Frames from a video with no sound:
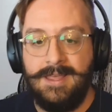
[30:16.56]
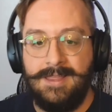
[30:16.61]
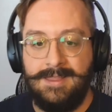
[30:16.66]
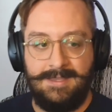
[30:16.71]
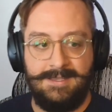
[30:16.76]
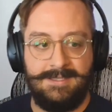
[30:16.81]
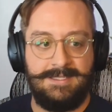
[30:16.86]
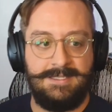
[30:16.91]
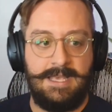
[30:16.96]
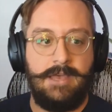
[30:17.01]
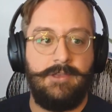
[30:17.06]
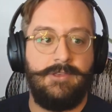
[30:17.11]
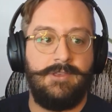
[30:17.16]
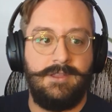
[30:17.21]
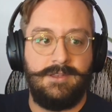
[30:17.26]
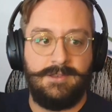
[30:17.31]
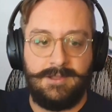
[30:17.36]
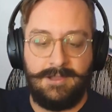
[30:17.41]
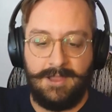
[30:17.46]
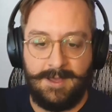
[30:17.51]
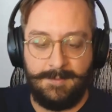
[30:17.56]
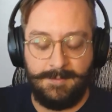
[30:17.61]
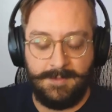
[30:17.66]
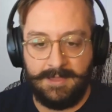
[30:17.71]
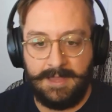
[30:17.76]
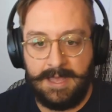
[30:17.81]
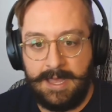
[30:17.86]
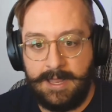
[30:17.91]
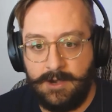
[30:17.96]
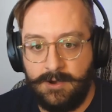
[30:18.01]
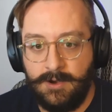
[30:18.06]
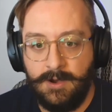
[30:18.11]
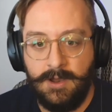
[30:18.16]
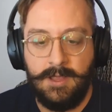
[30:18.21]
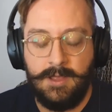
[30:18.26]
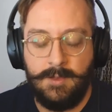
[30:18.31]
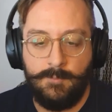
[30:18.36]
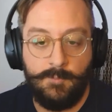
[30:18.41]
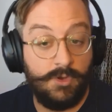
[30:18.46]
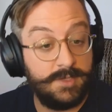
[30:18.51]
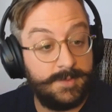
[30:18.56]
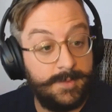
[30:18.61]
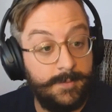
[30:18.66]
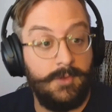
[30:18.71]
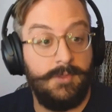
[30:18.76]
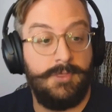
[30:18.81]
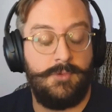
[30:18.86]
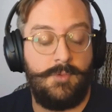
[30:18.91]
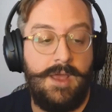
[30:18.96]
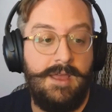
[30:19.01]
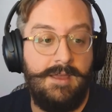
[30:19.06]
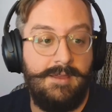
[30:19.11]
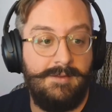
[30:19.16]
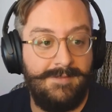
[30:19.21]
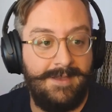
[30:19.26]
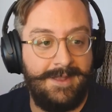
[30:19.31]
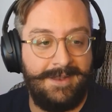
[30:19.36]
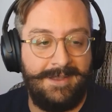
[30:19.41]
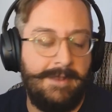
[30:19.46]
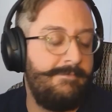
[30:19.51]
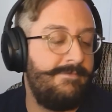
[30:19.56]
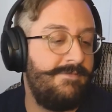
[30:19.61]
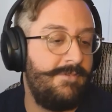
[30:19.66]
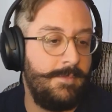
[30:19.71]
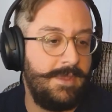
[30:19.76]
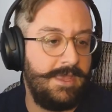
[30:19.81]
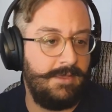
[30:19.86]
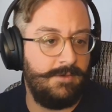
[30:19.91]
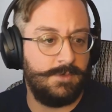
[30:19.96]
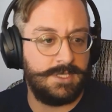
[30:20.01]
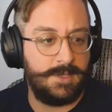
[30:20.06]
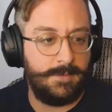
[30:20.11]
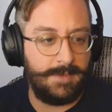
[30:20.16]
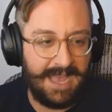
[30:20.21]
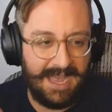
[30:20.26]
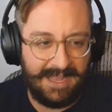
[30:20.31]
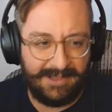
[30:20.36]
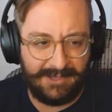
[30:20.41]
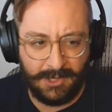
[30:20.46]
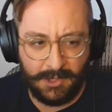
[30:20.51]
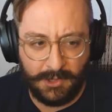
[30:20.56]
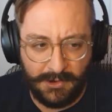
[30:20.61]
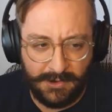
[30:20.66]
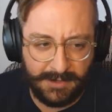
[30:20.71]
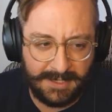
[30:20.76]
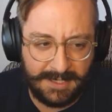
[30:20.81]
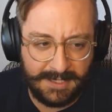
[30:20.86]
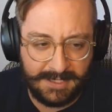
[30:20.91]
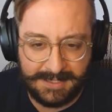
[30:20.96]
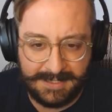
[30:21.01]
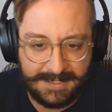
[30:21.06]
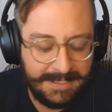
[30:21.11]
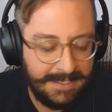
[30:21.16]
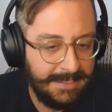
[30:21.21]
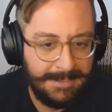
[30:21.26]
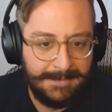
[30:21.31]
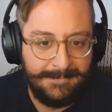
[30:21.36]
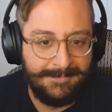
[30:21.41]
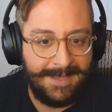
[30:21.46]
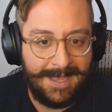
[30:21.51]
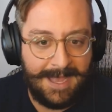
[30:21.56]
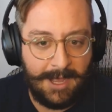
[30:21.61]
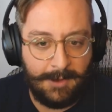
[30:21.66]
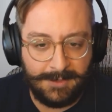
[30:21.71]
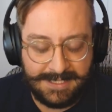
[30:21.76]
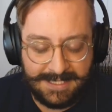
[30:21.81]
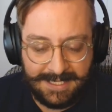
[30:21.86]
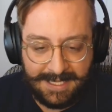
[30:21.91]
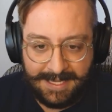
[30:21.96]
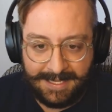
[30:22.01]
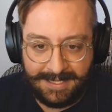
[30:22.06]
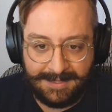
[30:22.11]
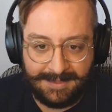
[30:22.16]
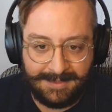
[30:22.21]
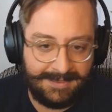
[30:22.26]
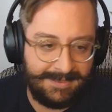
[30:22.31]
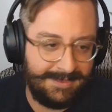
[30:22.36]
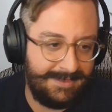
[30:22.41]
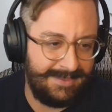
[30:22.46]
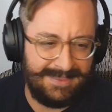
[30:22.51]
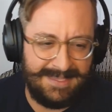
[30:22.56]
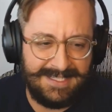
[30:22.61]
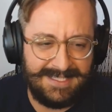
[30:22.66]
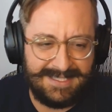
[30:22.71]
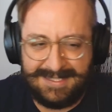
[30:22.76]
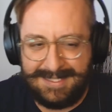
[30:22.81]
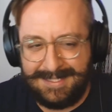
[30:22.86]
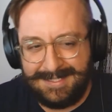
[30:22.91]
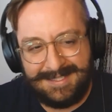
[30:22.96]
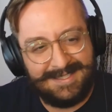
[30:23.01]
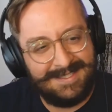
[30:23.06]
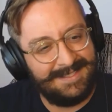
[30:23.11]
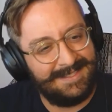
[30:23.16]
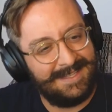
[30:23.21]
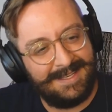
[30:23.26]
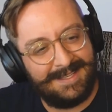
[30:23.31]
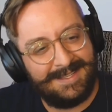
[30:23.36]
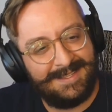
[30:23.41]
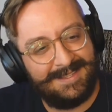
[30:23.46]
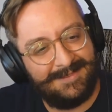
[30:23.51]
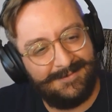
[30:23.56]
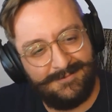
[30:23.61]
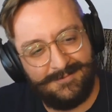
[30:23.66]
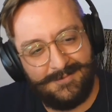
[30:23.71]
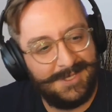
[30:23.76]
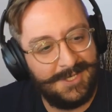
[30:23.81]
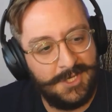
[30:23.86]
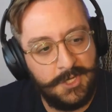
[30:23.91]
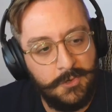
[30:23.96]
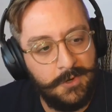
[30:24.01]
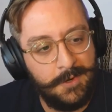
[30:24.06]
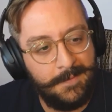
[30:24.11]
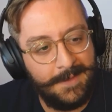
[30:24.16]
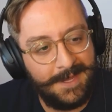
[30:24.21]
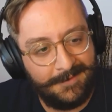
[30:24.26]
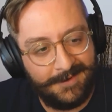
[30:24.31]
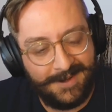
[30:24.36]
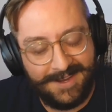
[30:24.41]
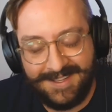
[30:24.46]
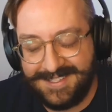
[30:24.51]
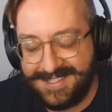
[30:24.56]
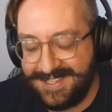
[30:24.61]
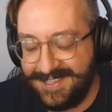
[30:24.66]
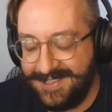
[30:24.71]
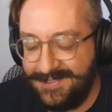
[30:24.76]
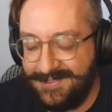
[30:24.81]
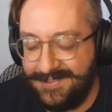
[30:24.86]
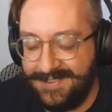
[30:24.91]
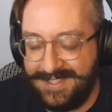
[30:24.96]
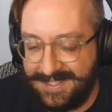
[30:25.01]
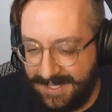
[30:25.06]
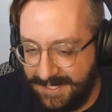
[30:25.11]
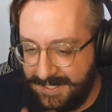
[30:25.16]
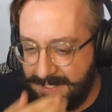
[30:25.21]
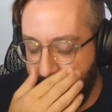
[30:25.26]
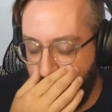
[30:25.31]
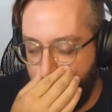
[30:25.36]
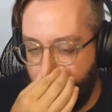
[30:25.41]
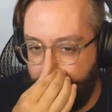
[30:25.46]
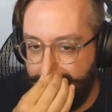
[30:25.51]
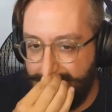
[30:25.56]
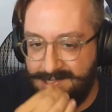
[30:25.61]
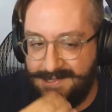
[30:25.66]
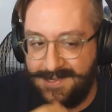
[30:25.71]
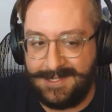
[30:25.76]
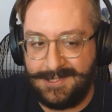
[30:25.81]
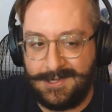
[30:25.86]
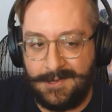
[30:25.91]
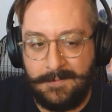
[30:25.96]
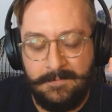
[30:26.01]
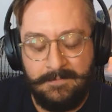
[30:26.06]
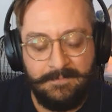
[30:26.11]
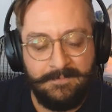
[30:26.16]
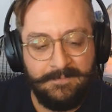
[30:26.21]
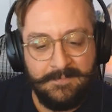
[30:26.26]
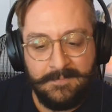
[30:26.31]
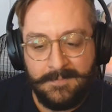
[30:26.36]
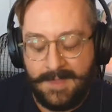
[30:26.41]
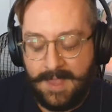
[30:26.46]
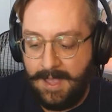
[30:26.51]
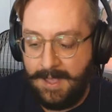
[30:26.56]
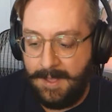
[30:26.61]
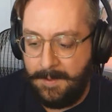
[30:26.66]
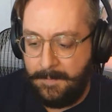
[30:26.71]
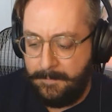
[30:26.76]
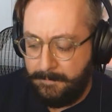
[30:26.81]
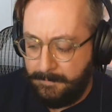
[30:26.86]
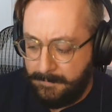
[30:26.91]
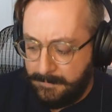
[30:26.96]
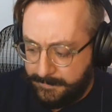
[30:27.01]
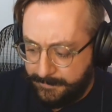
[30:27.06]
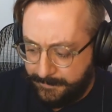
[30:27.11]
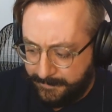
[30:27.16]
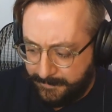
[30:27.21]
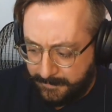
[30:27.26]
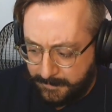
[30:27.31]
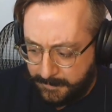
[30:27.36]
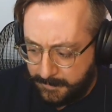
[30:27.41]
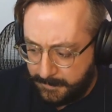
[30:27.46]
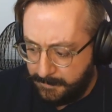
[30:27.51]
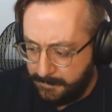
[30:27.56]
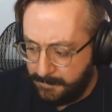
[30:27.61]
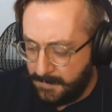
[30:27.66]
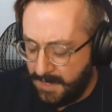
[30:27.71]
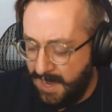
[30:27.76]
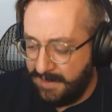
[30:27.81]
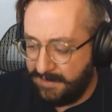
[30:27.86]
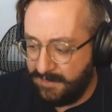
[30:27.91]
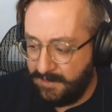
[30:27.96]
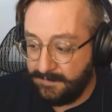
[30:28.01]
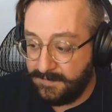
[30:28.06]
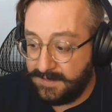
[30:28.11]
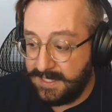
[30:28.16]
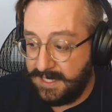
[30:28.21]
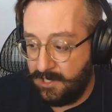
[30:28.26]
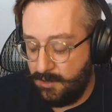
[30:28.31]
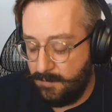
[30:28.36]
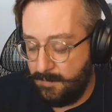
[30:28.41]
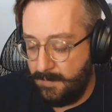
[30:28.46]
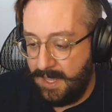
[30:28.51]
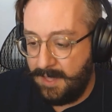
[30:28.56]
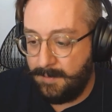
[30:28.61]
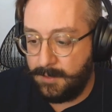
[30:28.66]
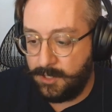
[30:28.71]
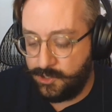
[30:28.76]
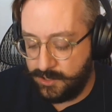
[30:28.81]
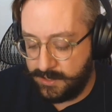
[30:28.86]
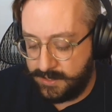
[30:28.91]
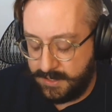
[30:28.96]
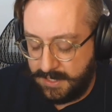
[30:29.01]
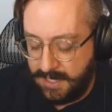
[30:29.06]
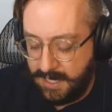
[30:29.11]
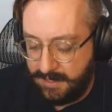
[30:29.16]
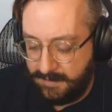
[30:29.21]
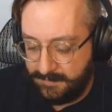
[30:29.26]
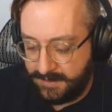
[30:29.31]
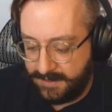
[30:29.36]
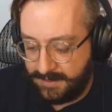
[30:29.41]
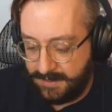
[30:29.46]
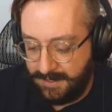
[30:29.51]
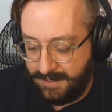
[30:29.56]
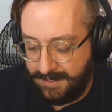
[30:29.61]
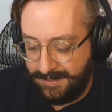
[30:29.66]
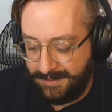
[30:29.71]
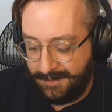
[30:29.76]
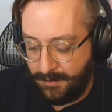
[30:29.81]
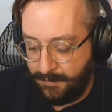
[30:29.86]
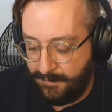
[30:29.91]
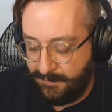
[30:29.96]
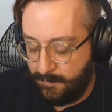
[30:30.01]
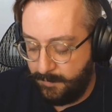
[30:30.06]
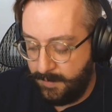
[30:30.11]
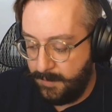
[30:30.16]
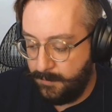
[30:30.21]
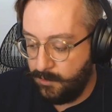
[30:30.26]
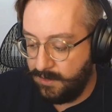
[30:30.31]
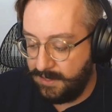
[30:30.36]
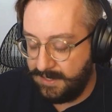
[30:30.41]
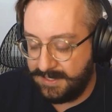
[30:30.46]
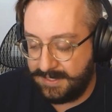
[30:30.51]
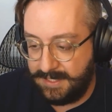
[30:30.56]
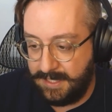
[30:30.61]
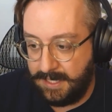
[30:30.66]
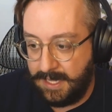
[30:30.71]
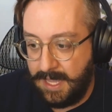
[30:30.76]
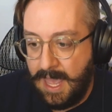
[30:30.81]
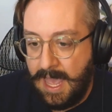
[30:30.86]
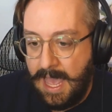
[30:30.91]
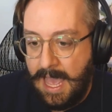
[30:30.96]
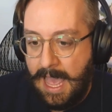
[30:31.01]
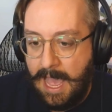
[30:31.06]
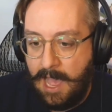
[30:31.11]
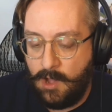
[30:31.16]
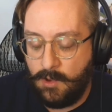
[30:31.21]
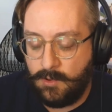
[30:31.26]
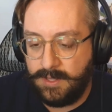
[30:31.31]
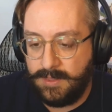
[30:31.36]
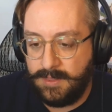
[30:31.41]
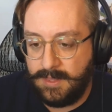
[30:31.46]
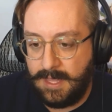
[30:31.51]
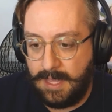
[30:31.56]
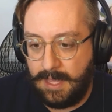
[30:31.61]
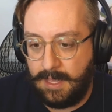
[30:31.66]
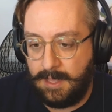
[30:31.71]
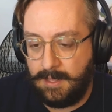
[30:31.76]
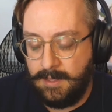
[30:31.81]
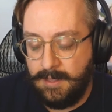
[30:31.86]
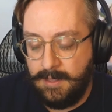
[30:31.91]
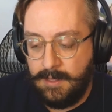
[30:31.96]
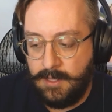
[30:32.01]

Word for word: this is how you can climb the ladder. Most people thrive. And and for me, it was something I had to learn because yeah. I was like, that that that was new to me, right? So it, it's super interesting. So um, yeah. Yeah. I'd love to hear maybe just to kind of uh, you know for people listening, how can they